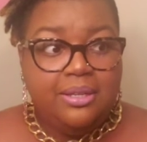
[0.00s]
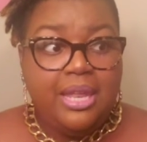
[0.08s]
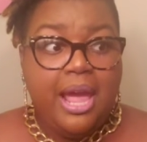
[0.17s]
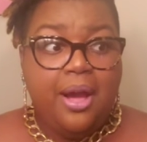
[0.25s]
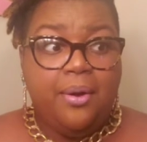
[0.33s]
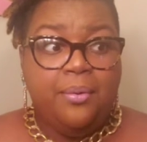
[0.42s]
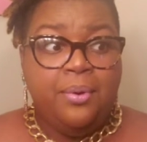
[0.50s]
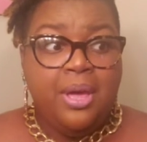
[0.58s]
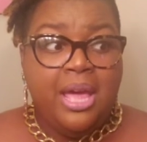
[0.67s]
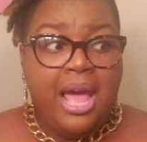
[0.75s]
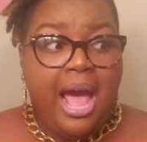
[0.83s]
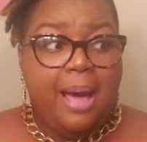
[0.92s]
Now,
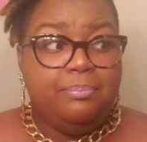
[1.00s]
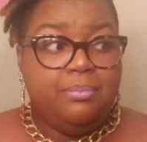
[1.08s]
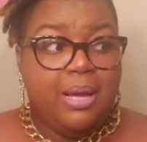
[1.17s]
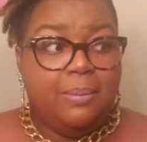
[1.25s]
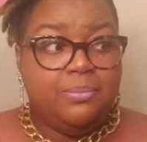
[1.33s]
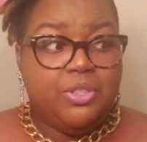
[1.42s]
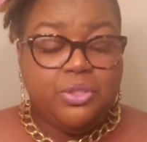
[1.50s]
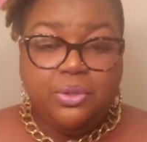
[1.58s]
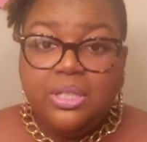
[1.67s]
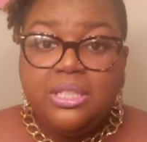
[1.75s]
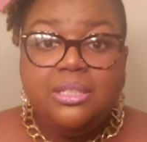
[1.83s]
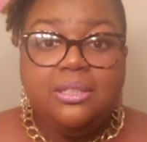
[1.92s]
I'm
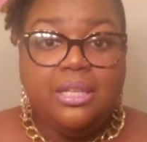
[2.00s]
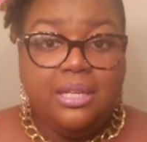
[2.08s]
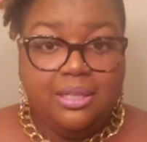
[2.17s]
sure it